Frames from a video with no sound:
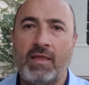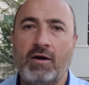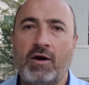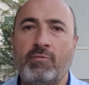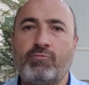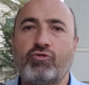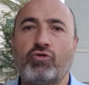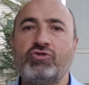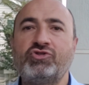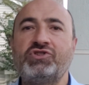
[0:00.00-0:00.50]

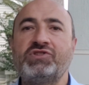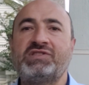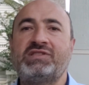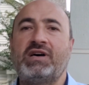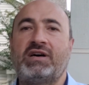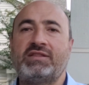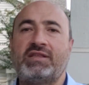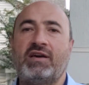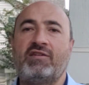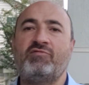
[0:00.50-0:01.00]
Approaches
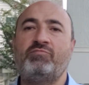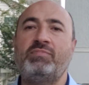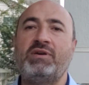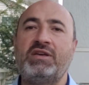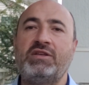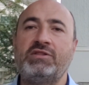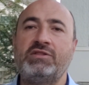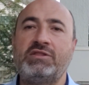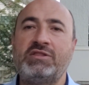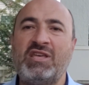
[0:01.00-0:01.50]
that have
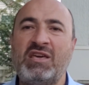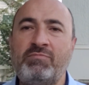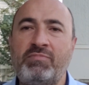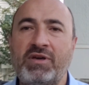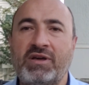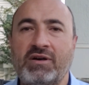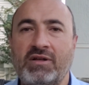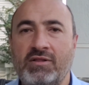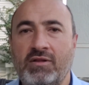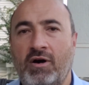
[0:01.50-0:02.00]
been
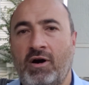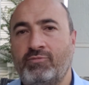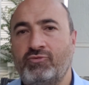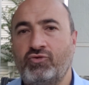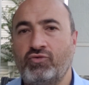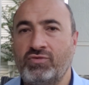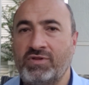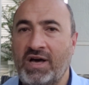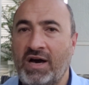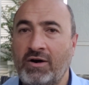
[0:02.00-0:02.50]
typical up
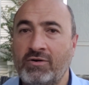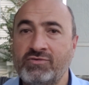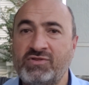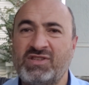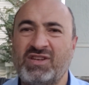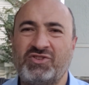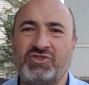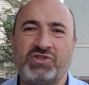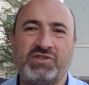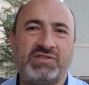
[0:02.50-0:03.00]
to now,
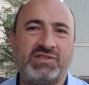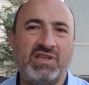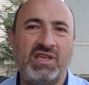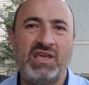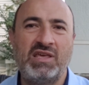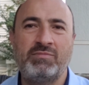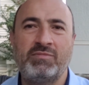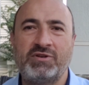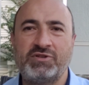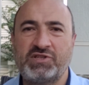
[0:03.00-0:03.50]
such as
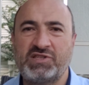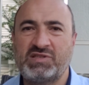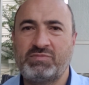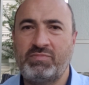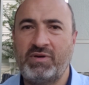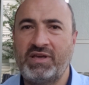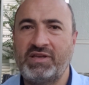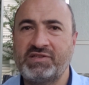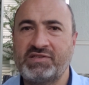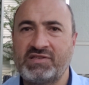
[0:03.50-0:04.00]
image
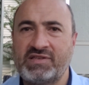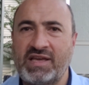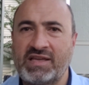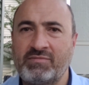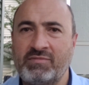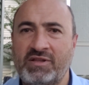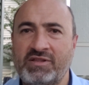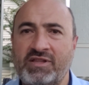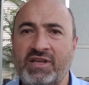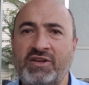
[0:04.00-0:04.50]
space
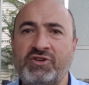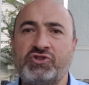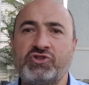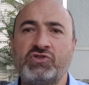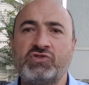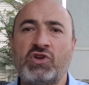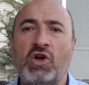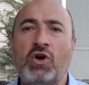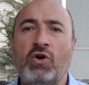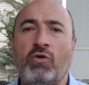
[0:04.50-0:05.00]

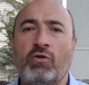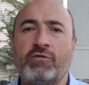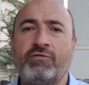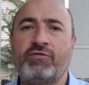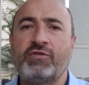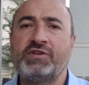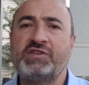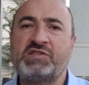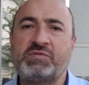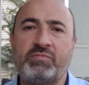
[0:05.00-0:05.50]
segmentations or
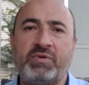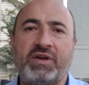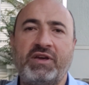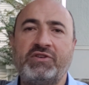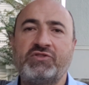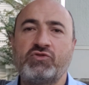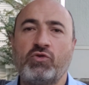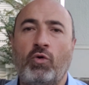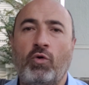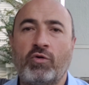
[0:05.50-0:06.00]
free
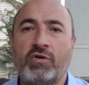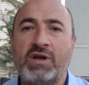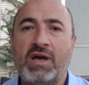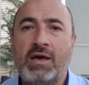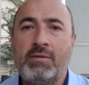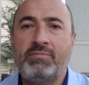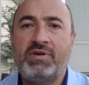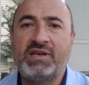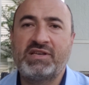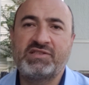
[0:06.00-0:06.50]
space or
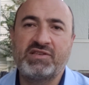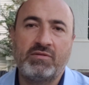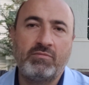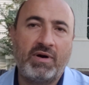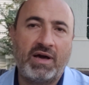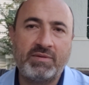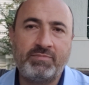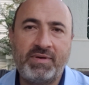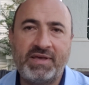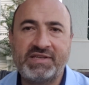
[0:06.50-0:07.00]
pixel
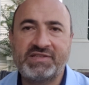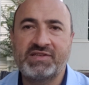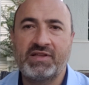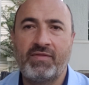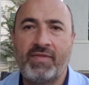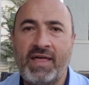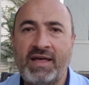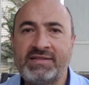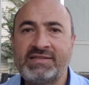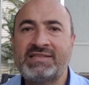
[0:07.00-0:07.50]
by
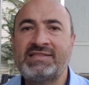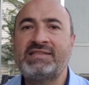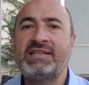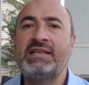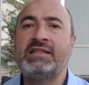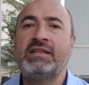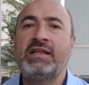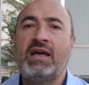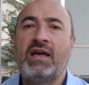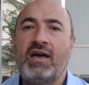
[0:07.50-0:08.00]
pixel, that
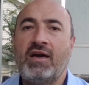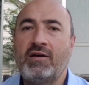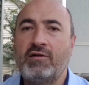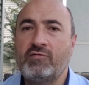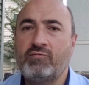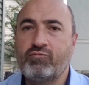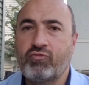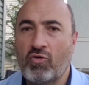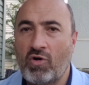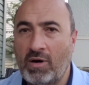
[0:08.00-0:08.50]
still
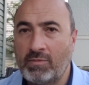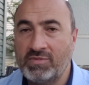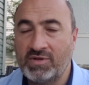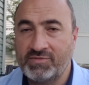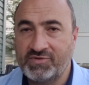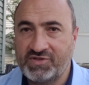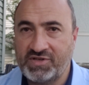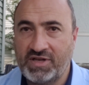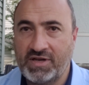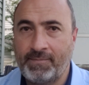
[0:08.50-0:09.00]
have
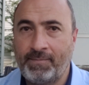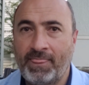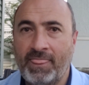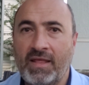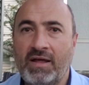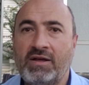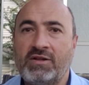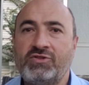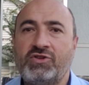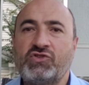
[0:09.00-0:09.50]
problems here.
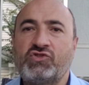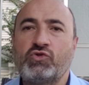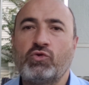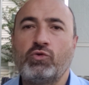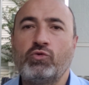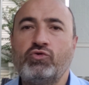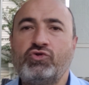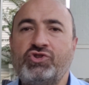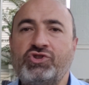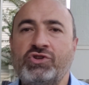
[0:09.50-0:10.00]
The
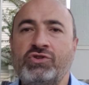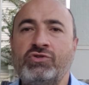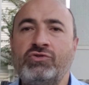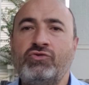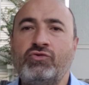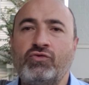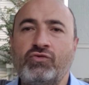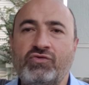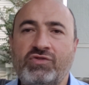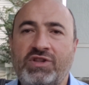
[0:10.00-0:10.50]
solution
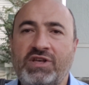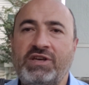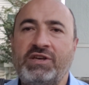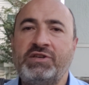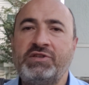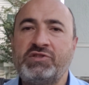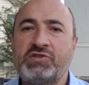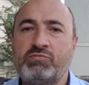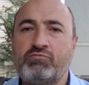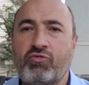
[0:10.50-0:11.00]
to
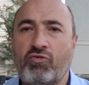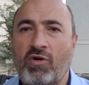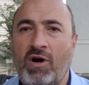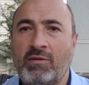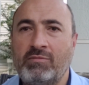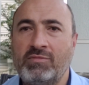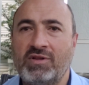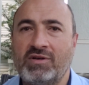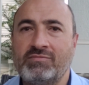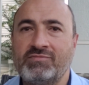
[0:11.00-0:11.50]
these
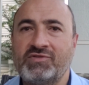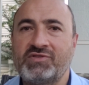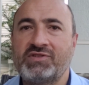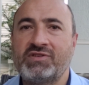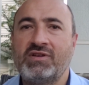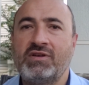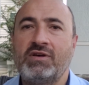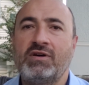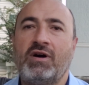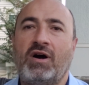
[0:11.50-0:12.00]

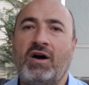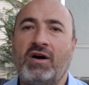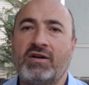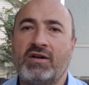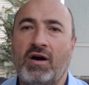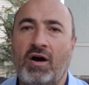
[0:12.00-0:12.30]
problems are